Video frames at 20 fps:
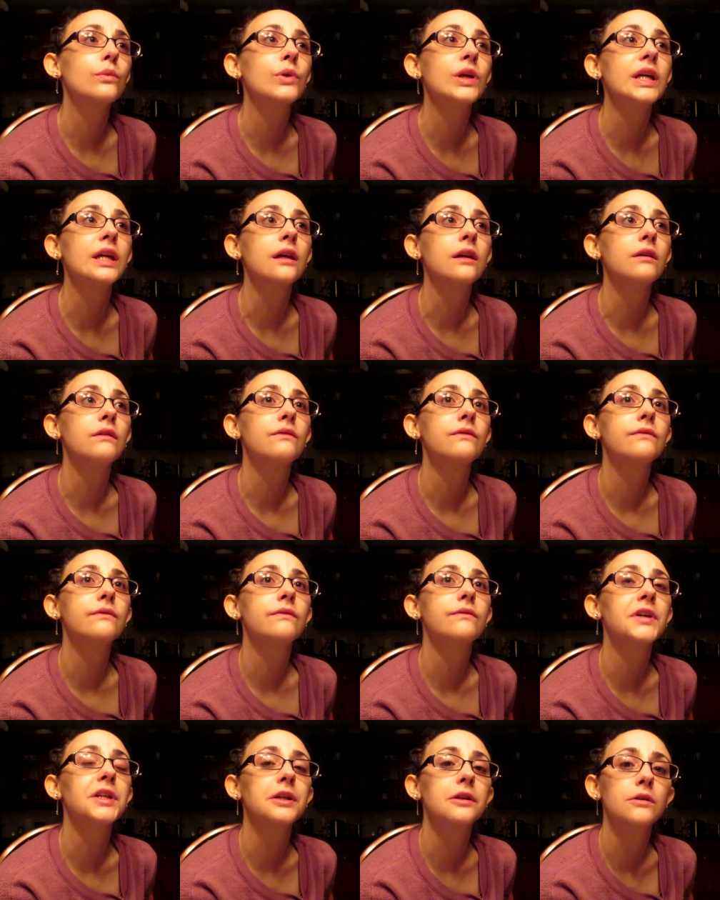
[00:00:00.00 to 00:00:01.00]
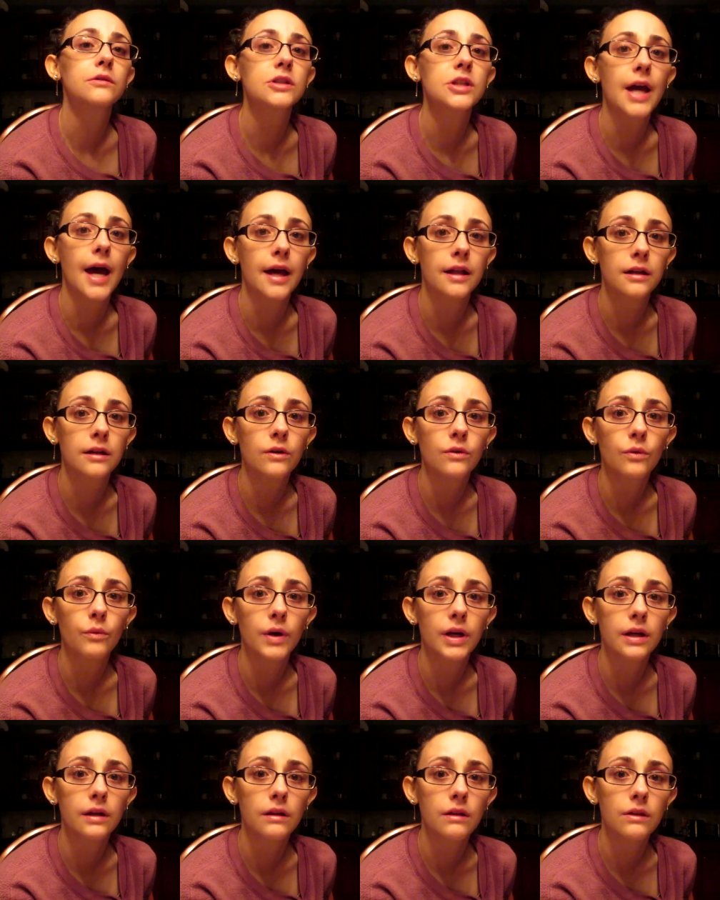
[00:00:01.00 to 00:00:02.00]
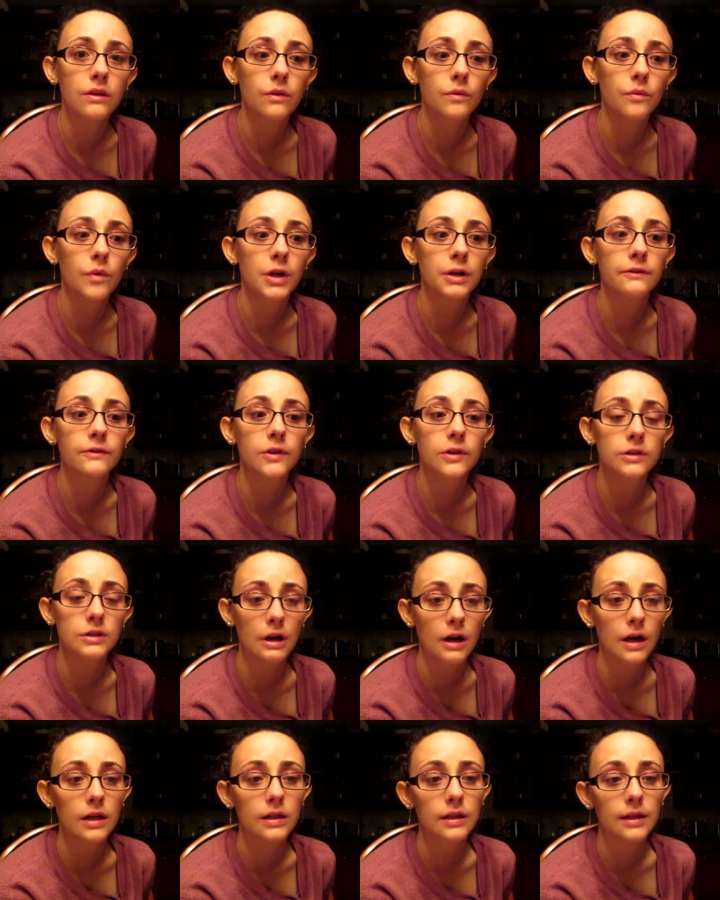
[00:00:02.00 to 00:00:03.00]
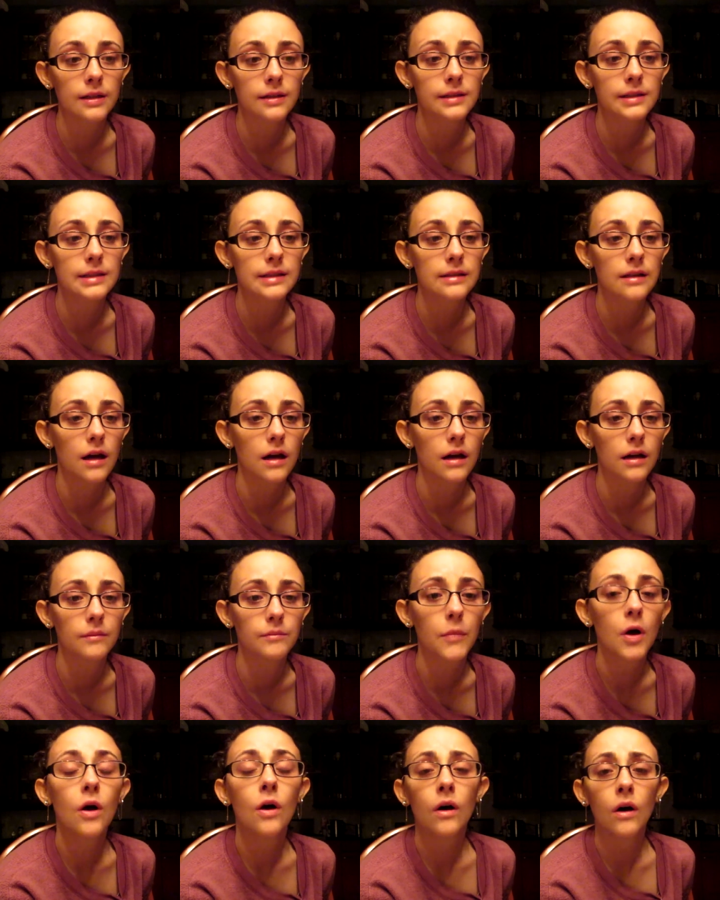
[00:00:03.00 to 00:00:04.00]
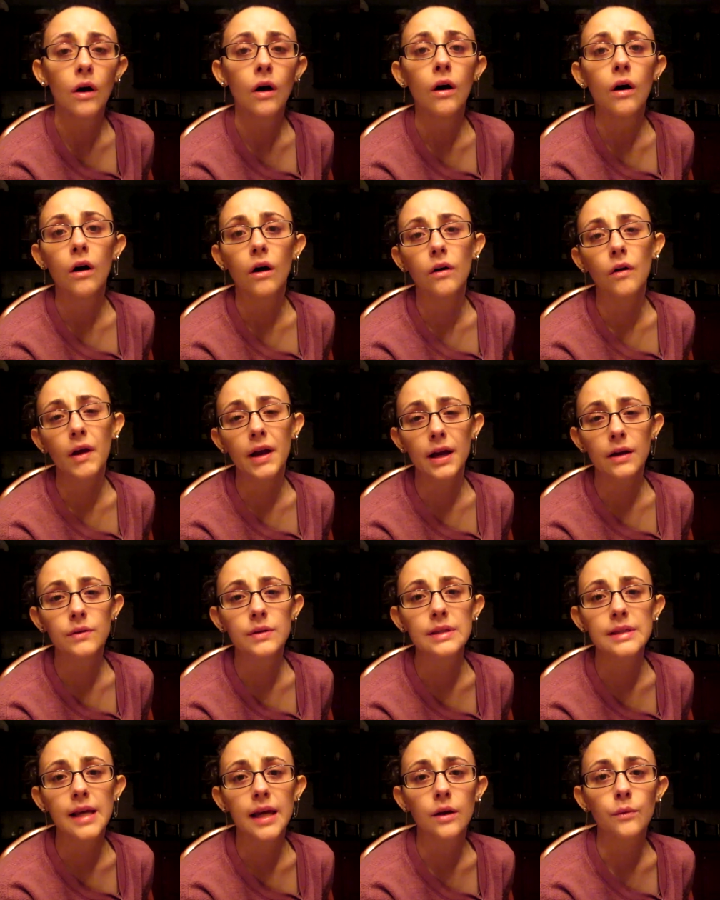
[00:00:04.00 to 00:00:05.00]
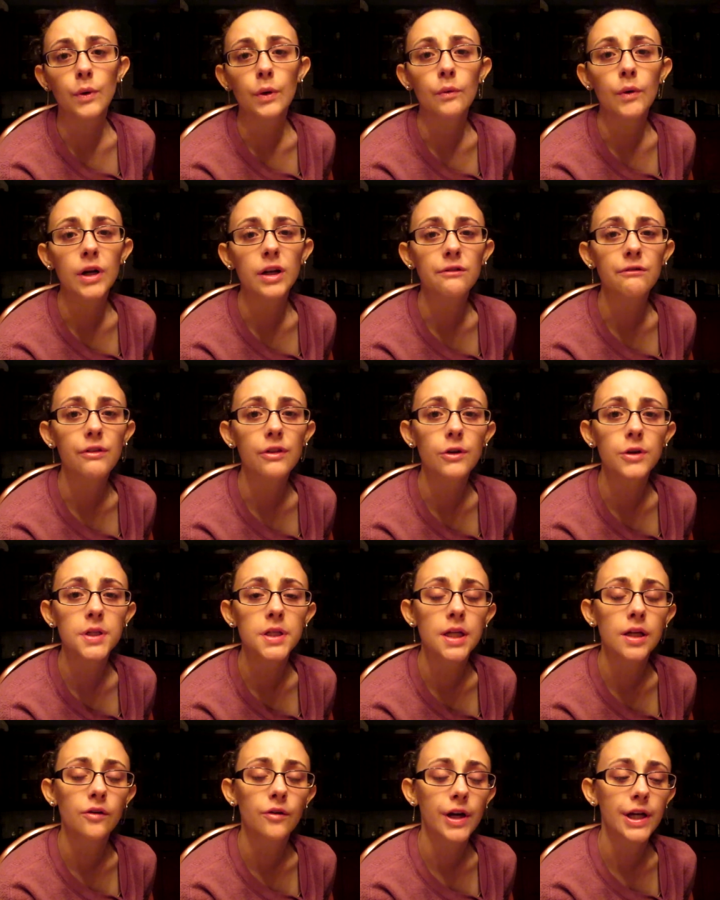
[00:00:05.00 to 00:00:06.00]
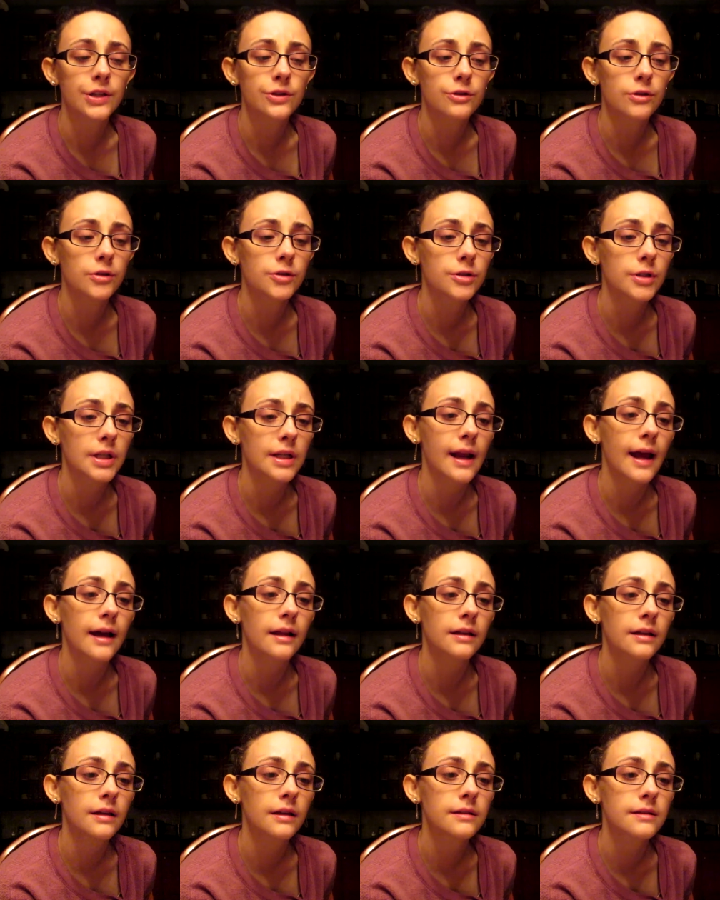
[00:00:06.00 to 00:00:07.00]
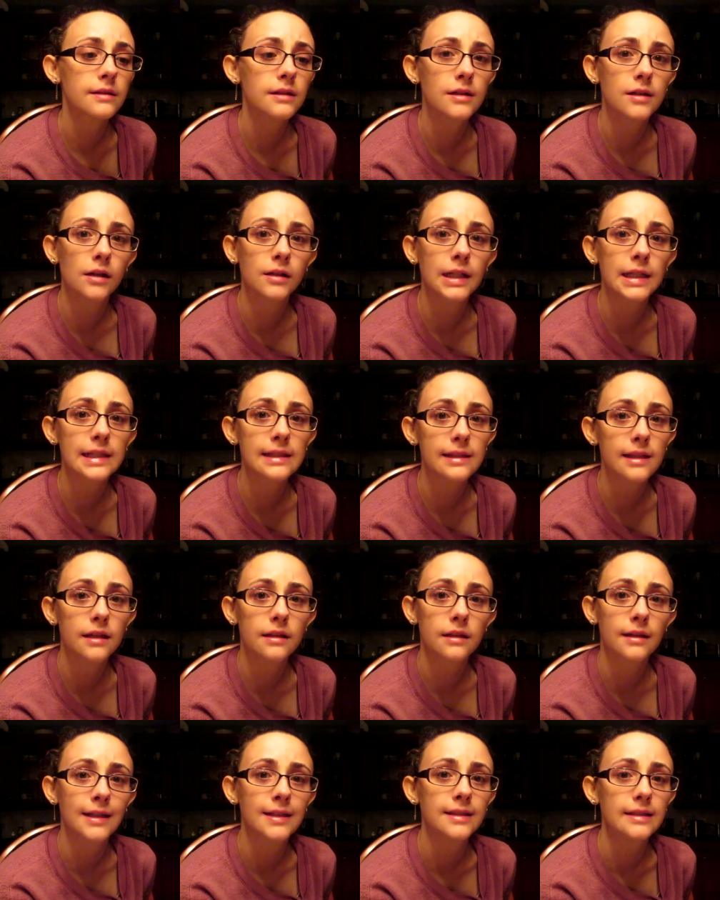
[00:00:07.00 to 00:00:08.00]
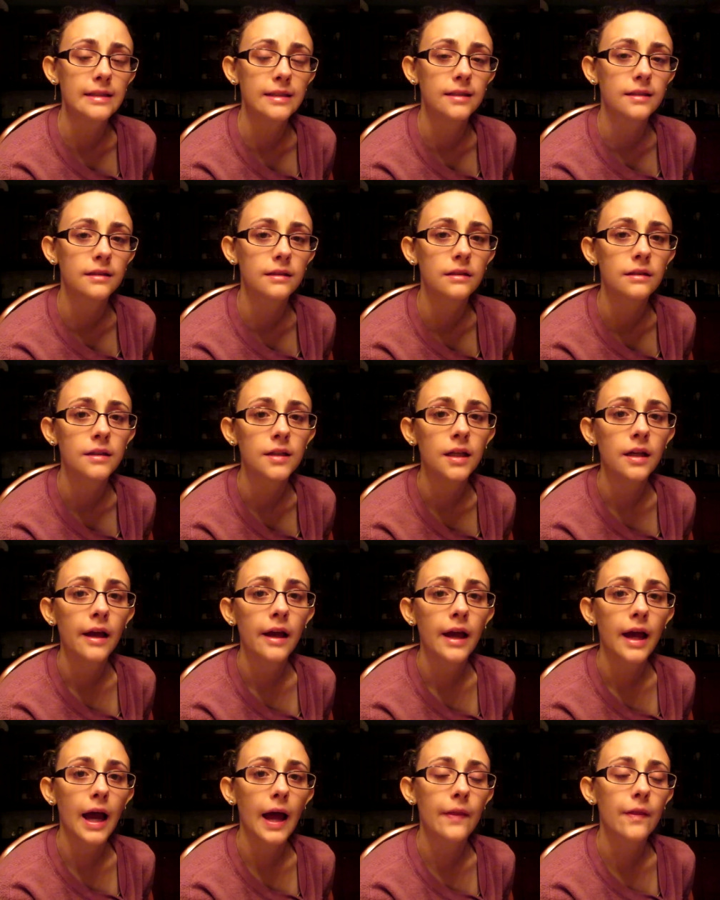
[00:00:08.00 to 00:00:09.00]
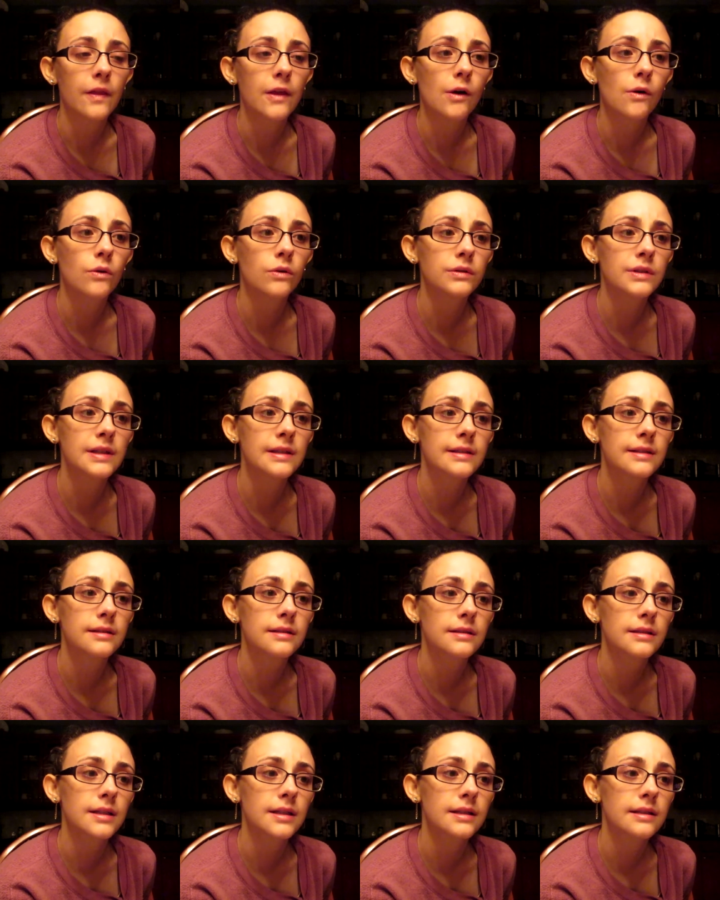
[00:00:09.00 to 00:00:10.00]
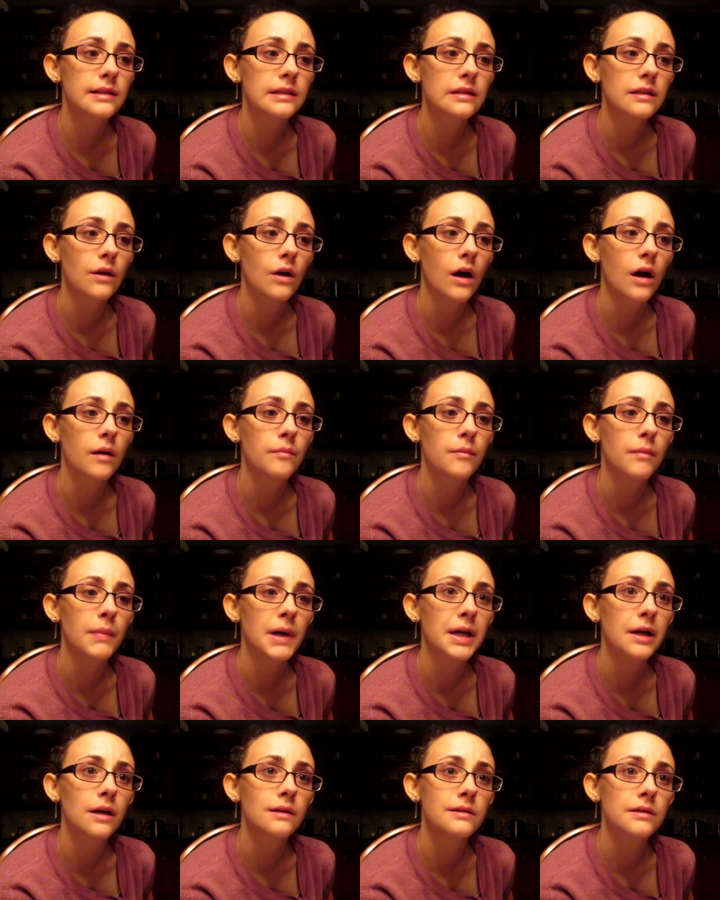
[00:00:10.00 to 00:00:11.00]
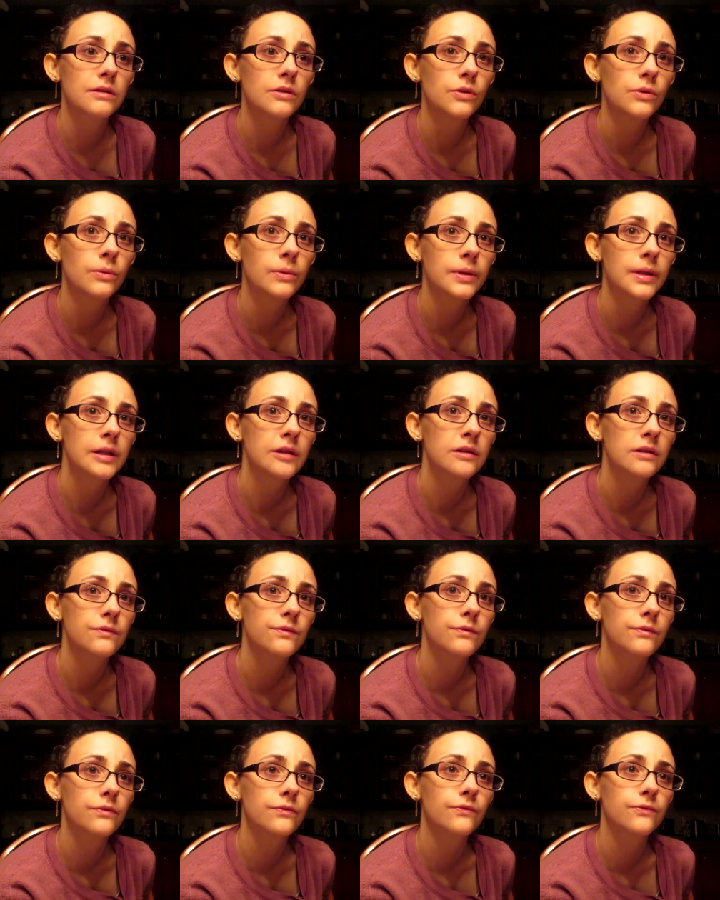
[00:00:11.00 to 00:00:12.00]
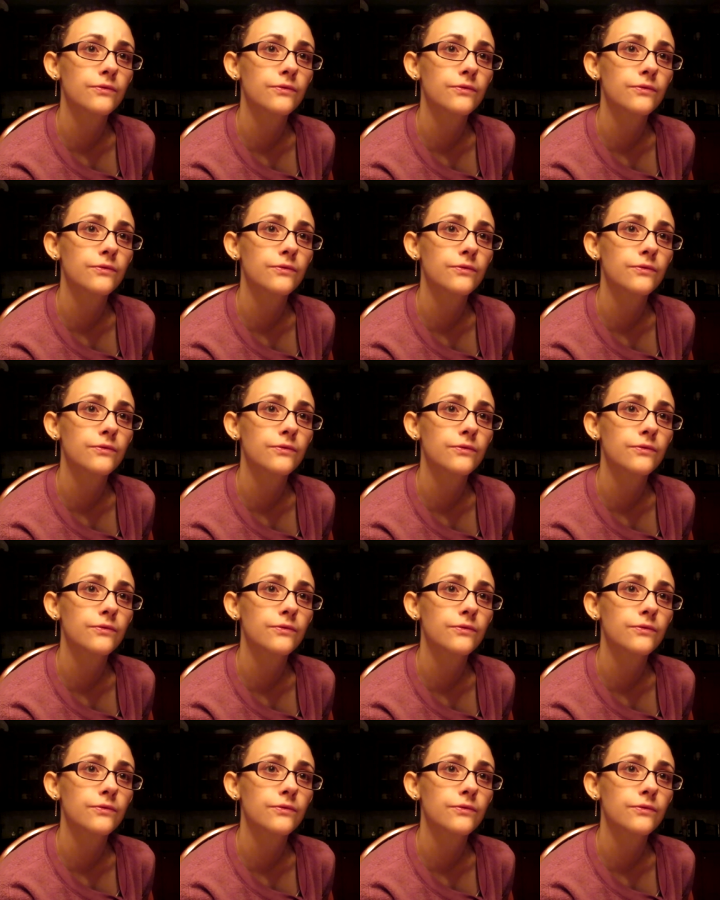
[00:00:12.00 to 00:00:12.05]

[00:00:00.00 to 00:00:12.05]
we video chatted with one of her daughters. But like I was saying, we're one of 13 grandchildren. Allie is the youngest at 19, and the oldest is my cousin, who is